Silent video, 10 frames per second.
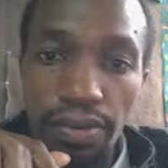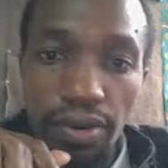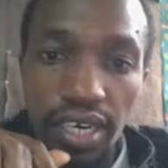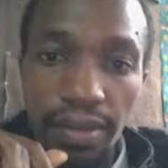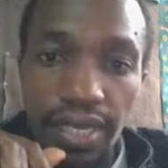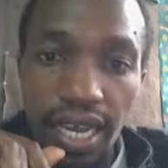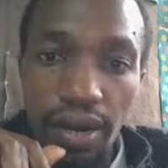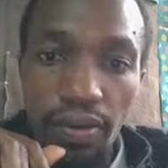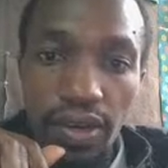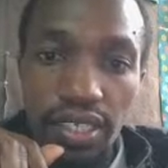programming
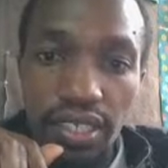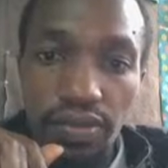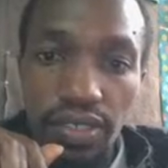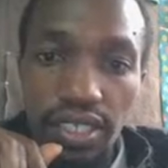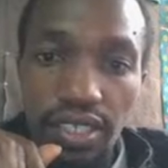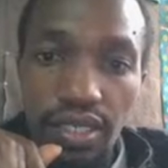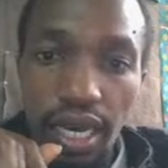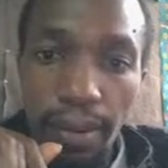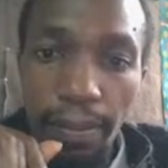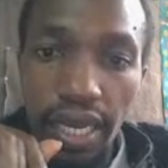language, which is
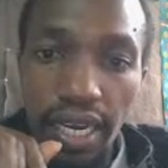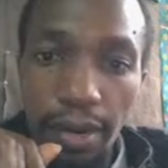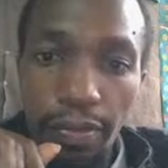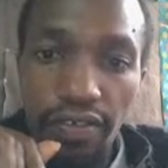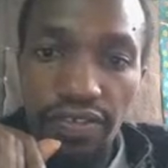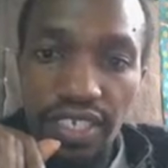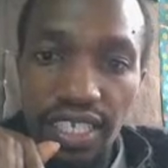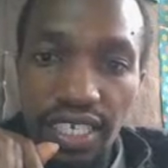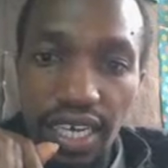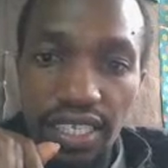made up of
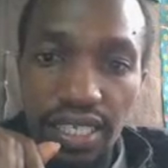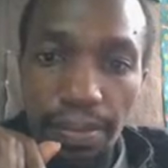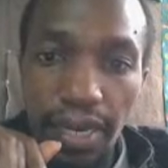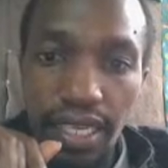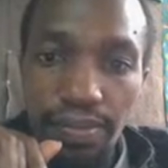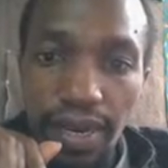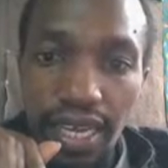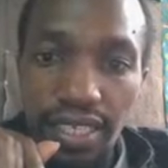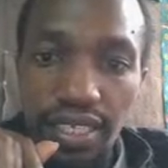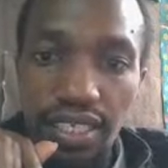C and C++.
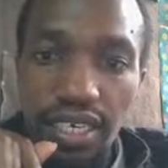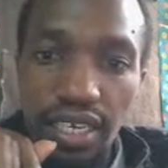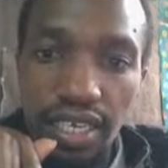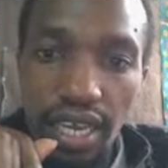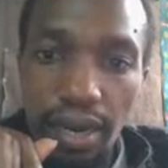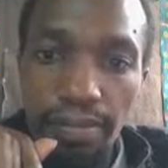Yeah.